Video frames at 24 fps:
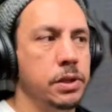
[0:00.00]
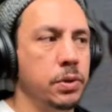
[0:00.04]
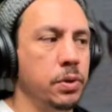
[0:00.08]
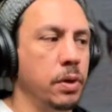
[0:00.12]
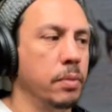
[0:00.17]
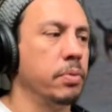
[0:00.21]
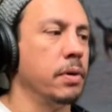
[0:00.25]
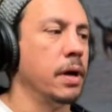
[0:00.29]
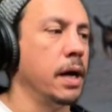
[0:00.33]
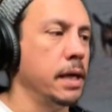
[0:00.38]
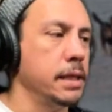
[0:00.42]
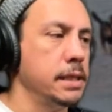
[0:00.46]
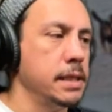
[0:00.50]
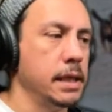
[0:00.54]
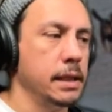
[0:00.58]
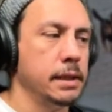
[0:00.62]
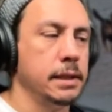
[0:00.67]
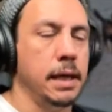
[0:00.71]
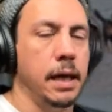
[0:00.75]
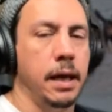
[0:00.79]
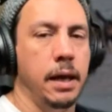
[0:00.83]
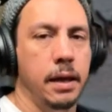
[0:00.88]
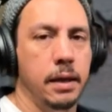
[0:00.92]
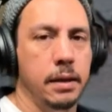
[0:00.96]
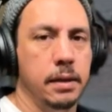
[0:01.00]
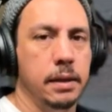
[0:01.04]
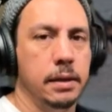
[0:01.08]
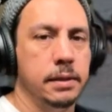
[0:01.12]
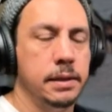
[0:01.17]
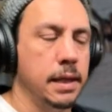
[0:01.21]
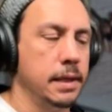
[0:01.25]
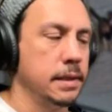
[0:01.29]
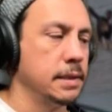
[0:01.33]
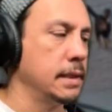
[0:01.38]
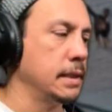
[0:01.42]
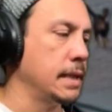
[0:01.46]
to do a project that
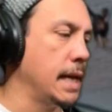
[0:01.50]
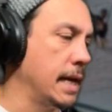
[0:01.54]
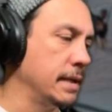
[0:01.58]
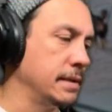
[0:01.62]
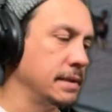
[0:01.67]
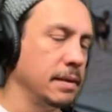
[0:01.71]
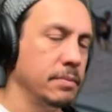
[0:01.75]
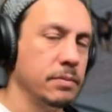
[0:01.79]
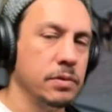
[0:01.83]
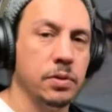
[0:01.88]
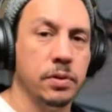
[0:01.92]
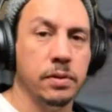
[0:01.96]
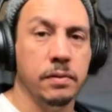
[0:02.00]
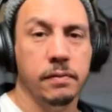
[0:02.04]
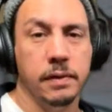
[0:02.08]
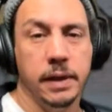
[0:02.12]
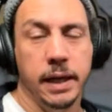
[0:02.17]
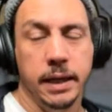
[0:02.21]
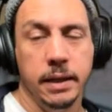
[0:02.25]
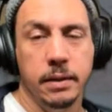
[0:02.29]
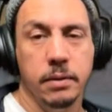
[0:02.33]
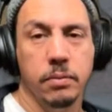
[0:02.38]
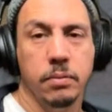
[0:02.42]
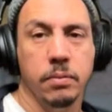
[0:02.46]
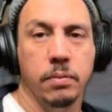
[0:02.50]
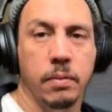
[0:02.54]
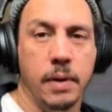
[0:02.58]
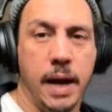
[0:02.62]
has some sort of like